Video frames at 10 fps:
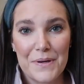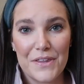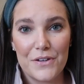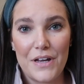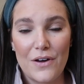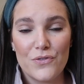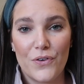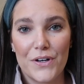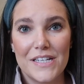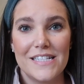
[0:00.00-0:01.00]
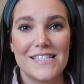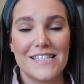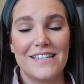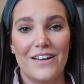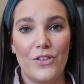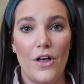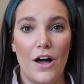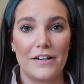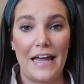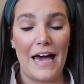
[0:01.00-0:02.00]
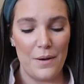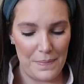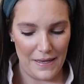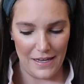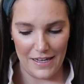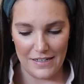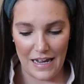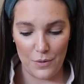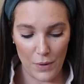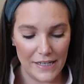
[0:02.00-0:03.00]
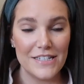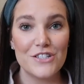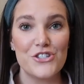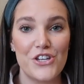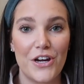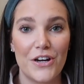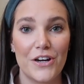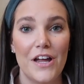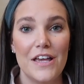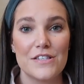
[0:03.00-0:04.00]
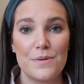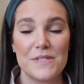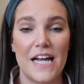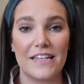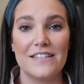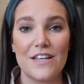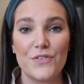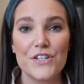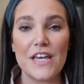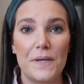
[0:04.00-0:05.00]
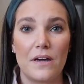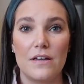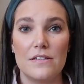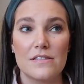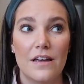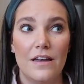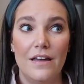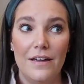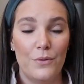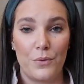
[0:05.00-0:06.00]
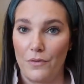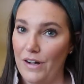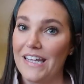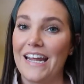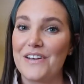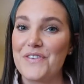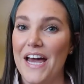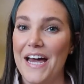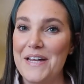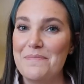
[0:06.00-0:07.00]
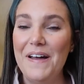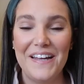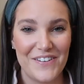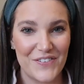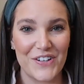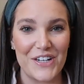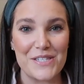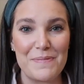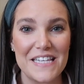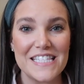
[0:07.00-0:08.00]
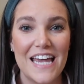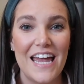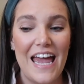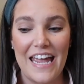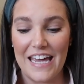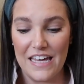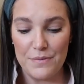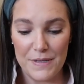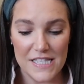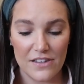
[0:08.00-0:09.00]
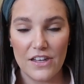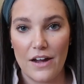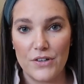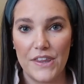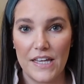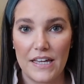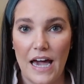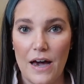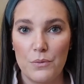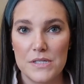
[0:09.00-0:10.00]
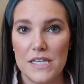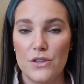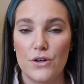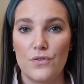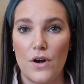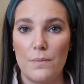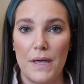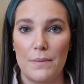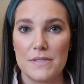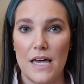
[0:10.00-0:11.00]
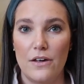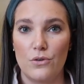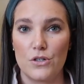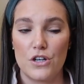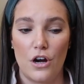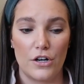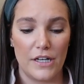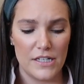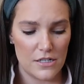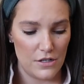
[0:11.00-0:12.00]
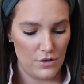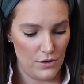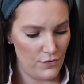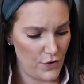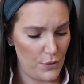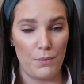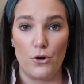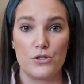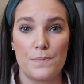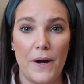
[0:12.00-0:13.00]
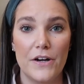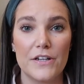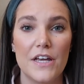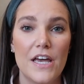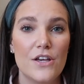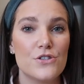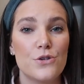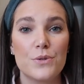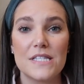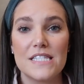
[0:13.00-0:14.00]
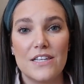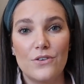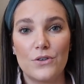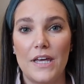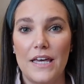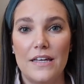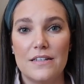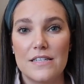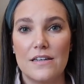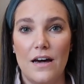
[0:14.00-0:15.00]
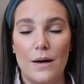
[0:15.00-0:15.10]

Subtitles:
put Theo down for his long nap, and I wanted to share some stocking stuffers because we're running out of time for Christmas, and basically everything I got was either from Amazon or Target for the most part, so you can still get